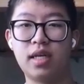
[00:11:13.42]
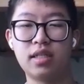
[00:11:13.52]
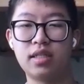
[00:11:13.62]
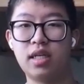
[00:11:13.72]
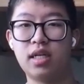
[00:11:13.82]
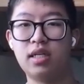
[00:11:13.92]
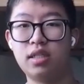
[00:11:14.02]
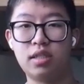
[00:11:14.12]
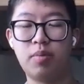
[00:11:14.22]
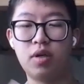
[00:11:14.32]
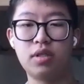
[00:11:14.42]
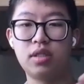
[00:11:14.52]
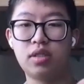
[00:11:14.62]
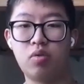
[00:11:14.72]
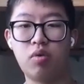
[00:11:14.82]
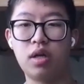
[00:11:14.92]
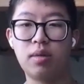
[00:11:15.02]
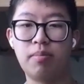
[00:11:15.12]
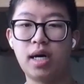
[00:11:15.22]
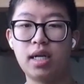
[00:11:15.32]
as I said, it disperses throughout
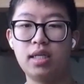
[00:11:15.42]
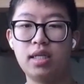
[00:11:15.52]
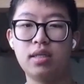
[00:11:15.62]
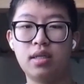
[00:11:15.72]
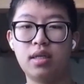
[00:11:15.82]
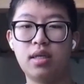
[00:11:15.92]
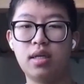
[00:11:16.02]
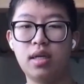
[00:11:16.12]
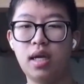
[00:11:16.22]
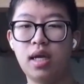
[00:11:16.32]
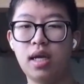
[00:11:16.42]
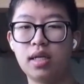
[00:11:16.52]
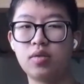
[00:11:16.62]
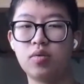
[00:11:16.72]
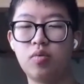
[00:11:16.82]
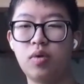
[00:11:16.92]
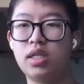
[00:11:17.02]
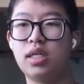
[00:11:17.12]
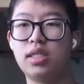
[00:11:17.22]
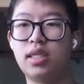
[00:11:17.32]
the body. And when
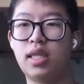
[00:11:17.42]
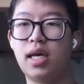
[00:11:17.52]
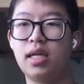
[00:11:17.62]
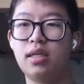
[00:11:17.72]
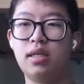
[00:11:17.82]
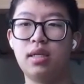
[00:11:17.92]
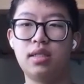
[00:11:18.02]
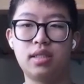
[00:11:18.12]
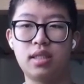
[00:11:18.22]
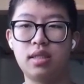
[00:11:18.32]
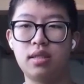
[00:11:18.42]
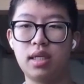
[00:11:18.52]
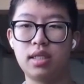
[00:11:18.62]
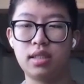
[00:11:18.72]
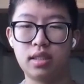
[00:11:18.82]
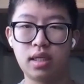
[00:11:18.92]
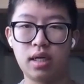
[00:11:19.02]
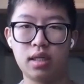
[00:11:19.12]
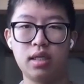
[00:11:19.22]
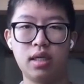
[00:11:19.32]
it does that, it doesn't
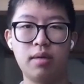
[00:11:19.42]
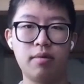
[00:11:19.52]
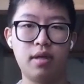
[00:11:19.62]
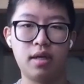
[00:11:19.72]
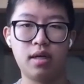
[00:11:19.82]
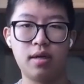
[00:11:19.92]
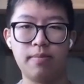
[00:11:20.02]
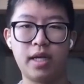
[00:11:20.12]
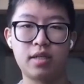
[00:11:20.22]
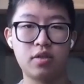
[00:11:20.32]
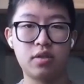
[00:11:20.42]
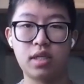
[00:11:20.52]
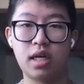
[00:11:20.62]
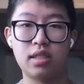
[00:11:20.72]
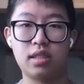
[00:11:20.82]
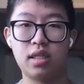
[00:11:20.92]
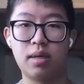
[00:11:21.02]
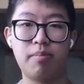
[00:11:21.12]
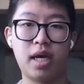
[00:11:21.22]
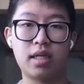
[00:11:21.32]
necessarily exercise its
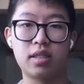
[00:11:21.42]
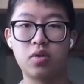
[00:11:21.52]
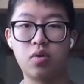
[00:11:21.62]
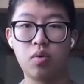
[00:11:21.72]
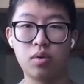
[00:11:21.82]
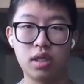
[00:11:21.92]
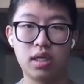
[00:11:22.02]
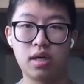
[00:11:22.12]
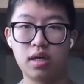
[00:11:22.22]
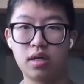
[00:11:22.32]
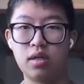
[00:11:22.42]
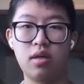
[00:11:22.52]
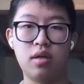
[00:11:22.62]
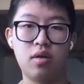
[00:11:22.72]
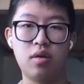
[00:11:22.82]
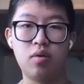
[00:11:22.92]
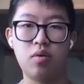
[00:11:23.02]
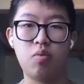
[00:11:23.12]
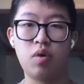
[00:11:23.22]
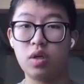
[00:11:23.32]
impact only on
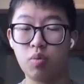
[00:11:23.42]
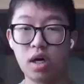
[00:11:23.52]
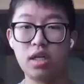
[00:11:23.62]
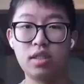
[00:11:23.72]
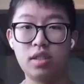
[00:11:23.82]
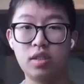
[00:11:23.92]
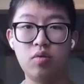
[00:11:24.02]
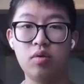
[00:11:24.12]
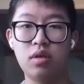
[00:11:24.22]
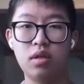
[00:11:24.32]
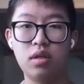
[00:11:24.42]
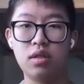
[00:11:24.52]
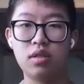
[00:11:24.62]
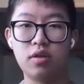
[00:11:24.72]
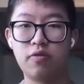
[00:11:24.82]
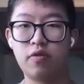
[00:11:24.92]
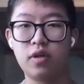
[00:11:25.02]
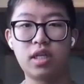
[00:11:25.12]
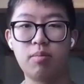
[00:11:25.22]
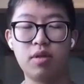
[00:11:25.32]
where you want it to. So, for
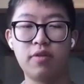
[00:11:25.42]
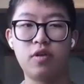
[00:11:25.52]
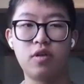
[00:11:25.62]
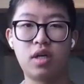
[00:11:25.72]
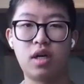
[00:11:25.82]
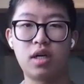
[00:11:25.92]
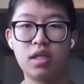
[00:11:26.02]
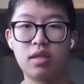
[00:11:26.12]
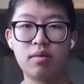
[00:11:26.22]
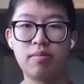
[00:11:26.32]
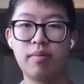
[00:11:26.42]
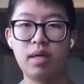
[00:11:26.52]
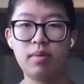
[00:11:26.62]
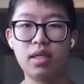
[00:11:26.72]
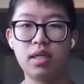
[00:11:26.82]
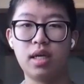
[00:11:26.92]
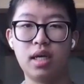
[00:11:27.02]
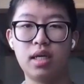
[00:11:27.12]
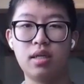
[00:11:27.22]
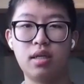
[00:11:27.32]
example, if you're targeting maybe
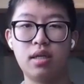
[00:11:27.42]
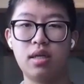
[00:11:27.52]
a